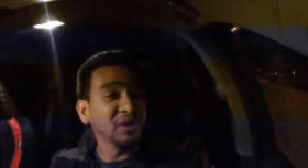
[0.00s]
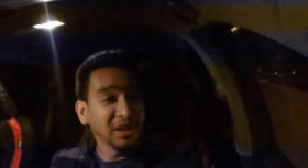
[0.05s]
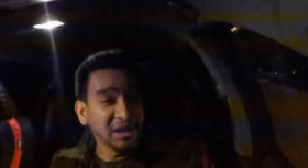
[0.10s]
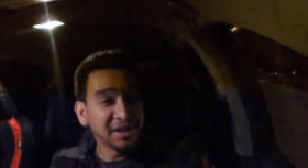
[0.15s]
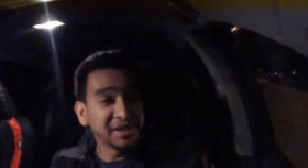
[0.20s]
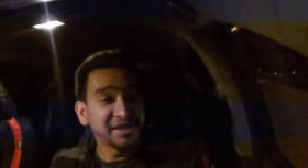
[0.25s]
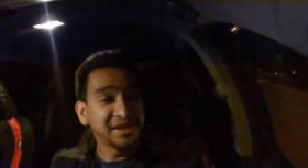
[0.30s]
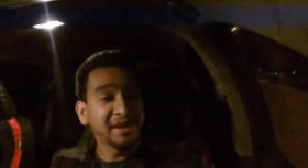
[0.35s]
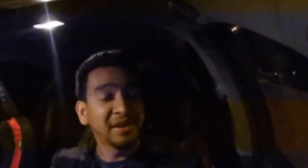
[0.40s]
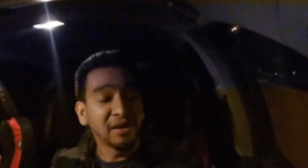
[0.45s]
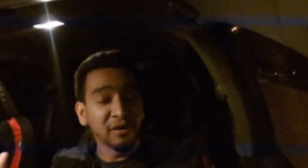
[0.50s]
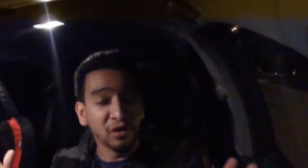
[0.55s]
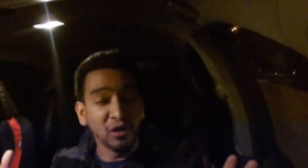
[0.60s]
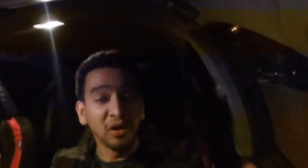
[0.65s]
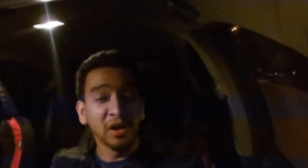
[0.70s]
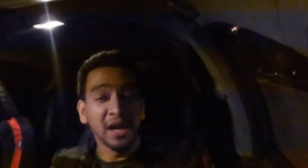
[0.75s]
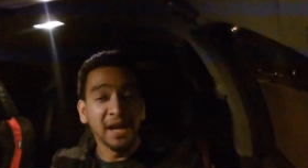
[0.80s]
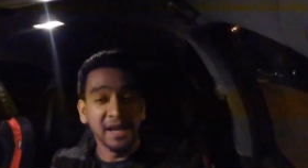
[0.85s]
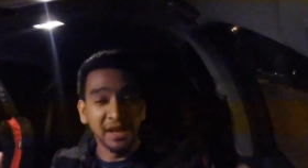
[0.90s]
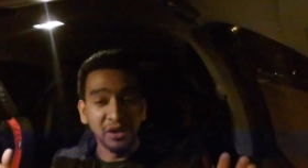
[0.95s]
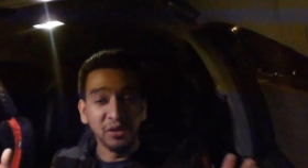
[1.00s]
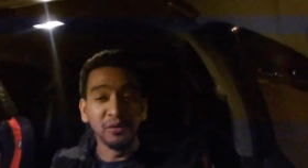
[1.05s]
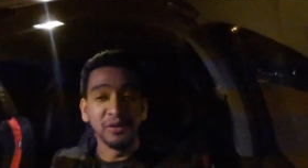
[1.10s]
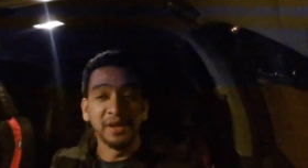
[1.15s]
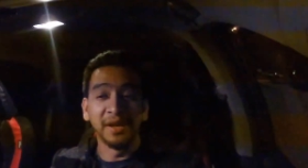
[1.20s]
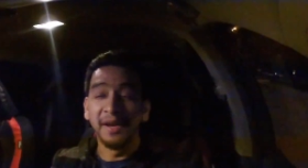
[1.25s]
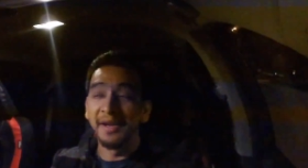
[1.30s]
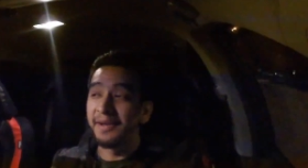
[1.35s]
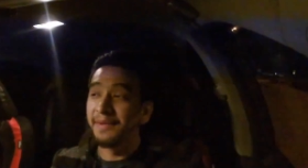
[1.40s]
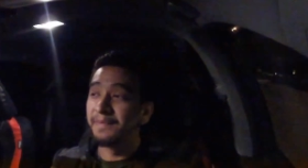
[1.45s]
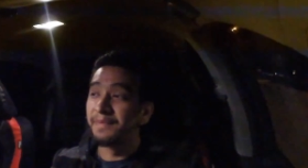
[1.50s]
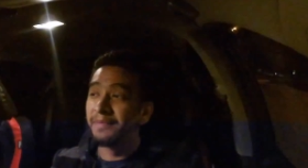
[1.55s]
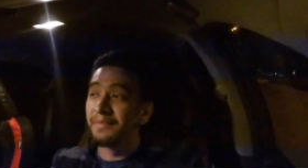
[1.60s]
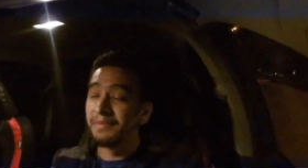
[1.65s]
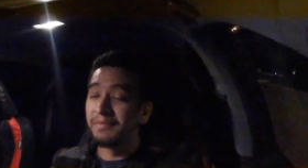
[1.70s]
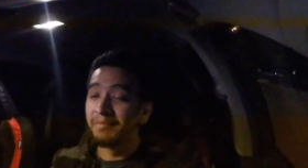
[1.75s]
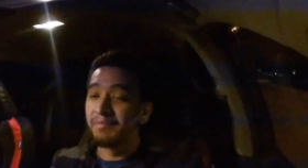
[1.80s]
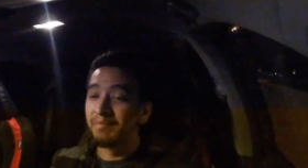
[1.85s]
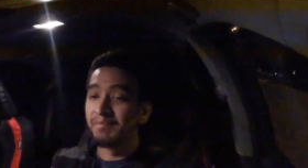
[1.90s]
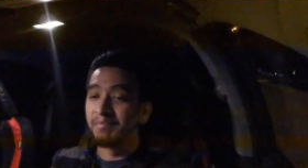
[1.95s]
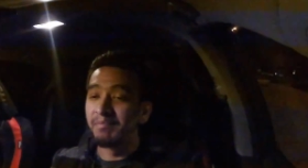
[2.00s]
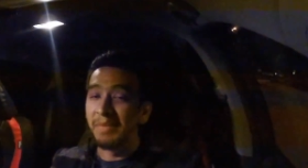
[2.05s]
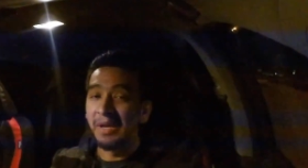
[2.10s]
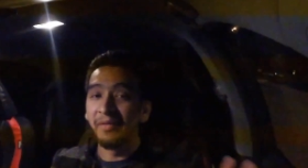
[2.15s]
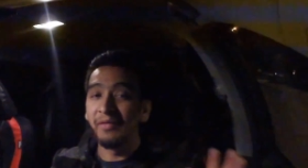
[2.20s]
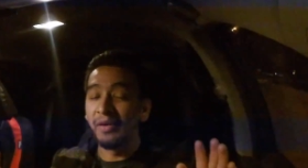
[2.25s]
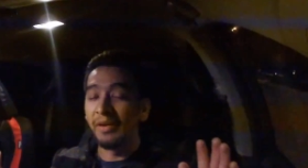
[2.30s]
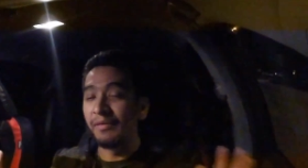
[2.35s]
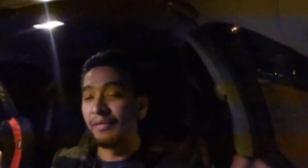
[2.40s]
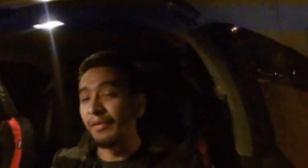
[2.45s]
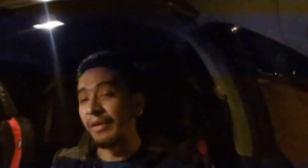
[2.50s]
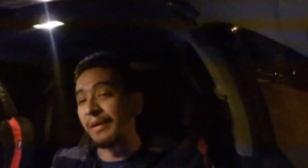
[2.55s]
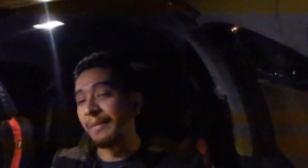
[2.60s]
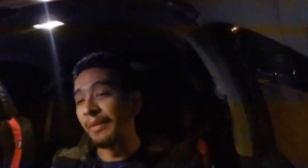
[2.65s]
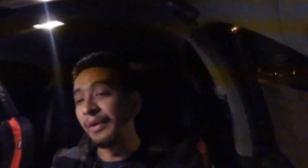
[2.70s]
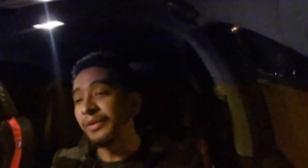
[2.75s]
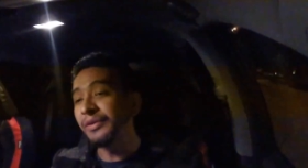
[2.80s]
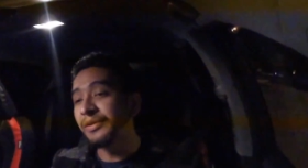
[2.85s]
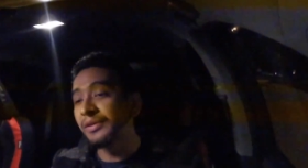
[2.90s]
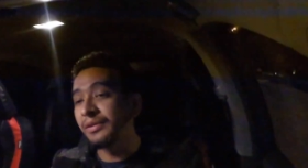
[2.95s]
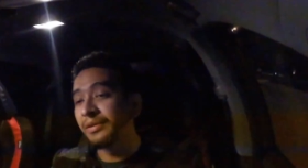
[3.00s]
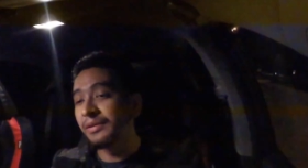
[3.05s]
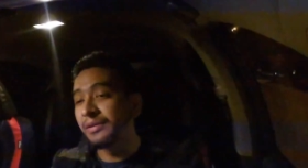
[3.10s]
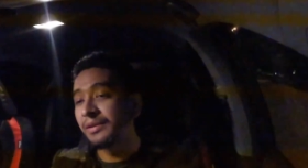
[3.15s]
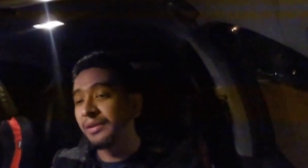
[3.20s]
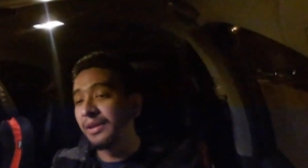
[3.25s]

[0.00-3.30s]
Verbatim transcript: let's see how long I can do that. Maybe for a month.